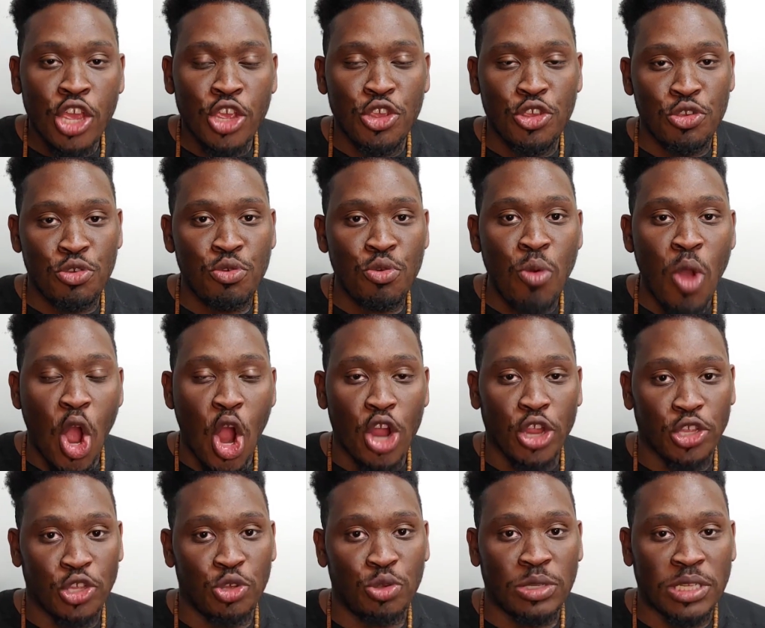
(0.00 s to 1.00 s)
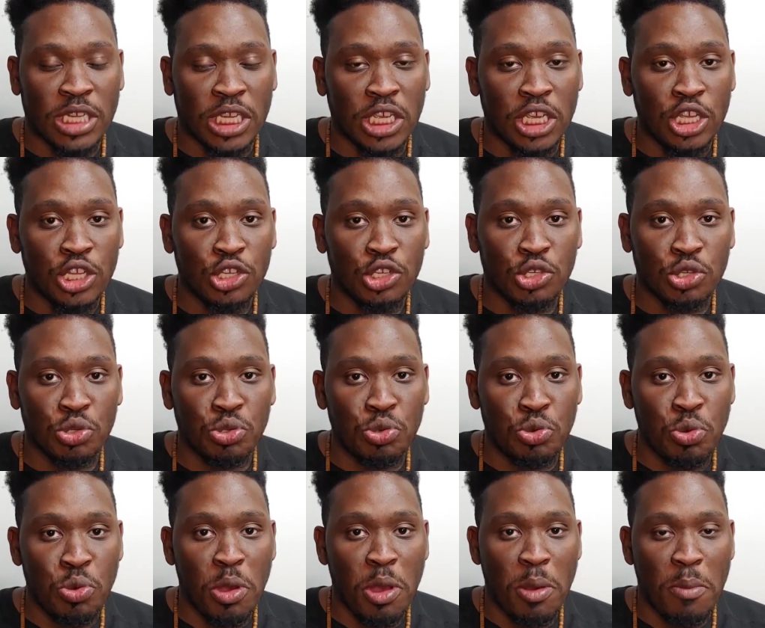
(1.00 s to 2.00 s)
You are using
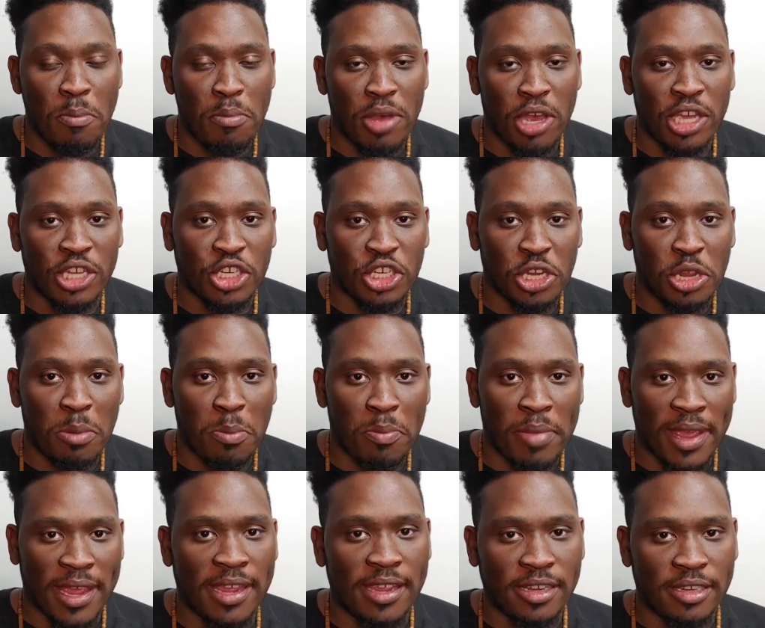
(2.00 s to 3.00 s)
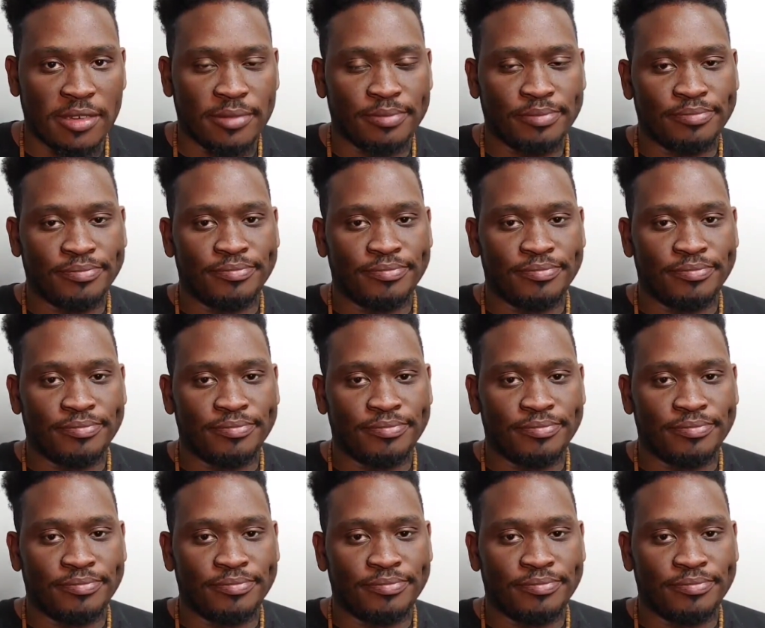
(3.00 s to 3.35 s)
too much paint.